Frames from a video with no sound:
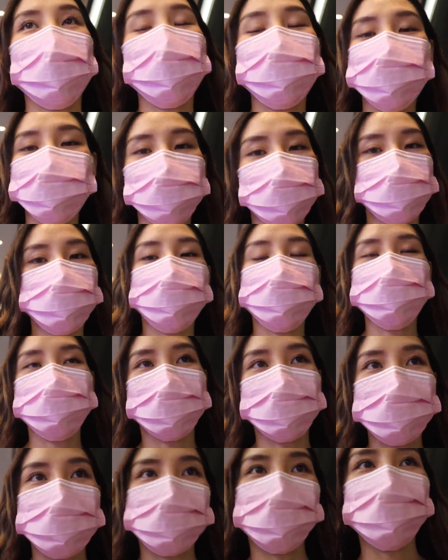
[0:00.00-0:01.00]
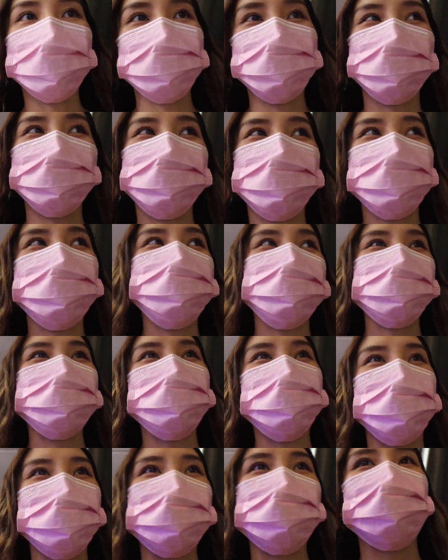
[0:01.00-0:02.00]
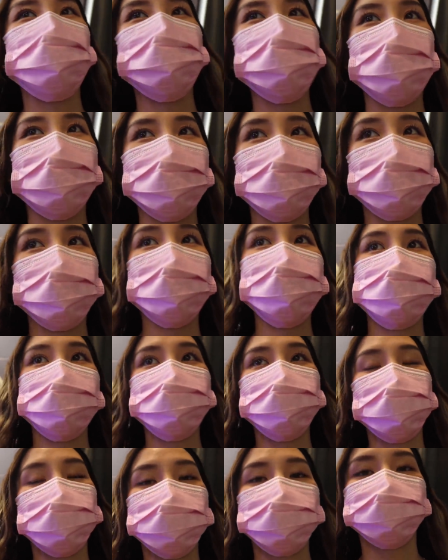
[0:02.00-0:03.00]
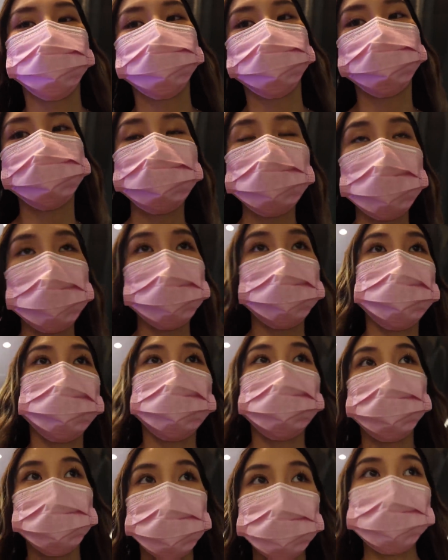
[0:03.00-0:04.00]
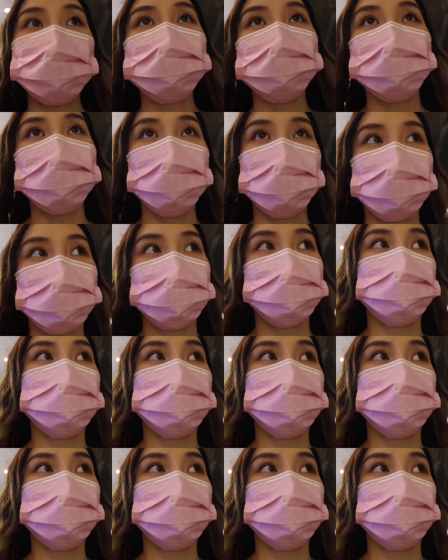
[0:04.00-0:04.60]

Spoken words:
Alfred is always on his phone, so there's usually no help anyway. So I'm gonna meet Zen.